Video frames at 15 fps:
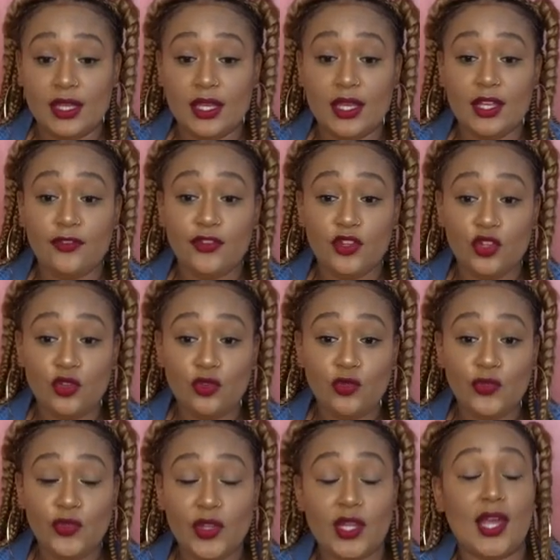If you
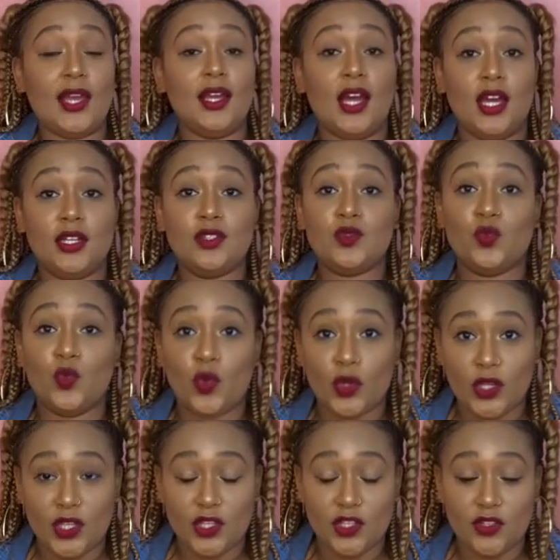feel like God is
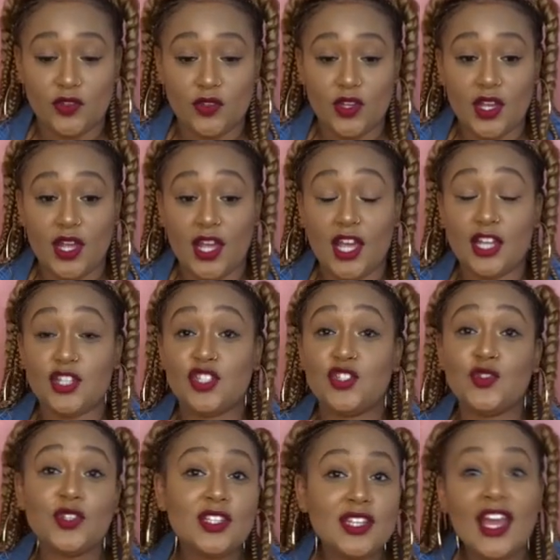warning you and
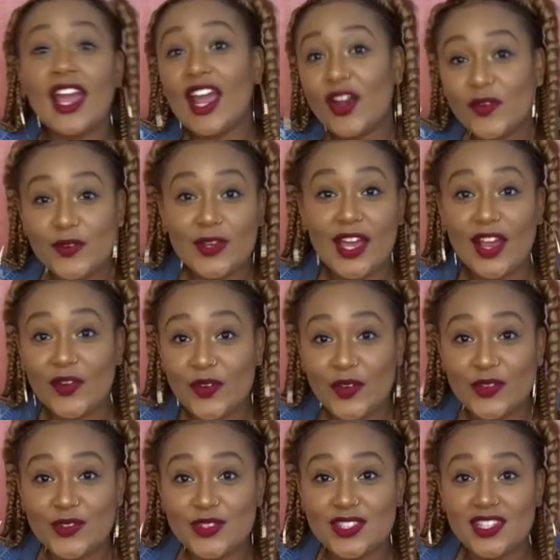shooting the
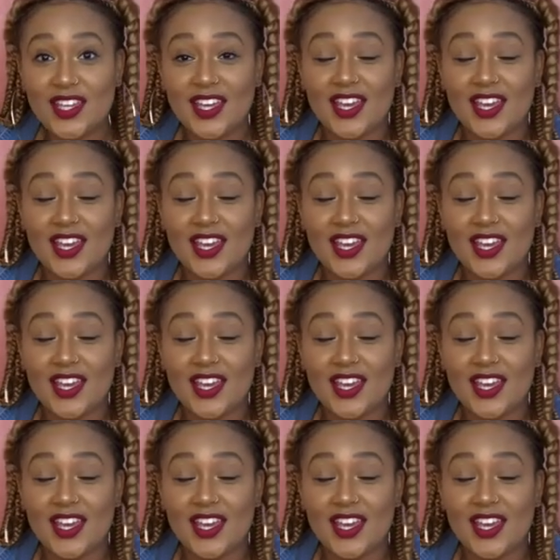arrows,